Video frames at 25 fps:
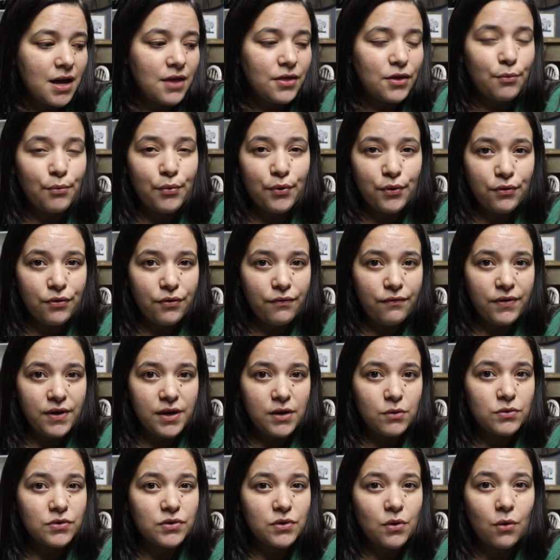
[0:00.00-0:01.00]
The booth
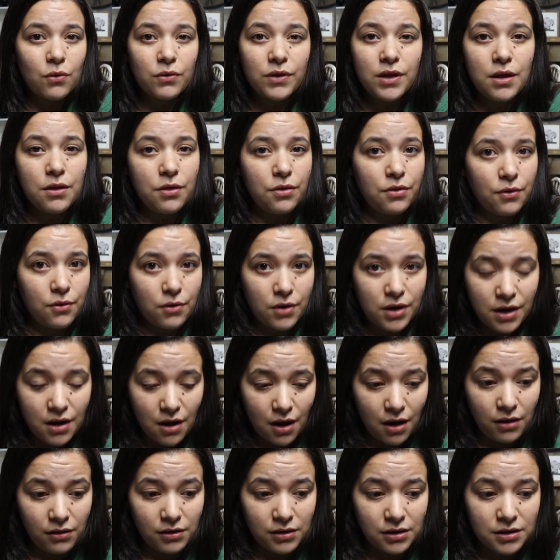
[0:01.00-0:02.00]
fee was only
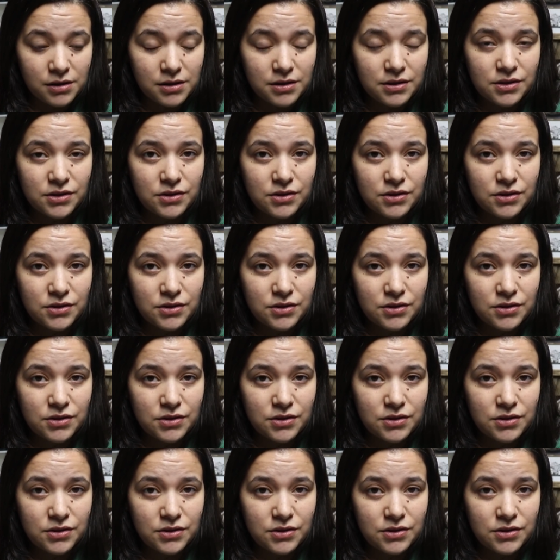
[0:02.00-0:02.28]
$30,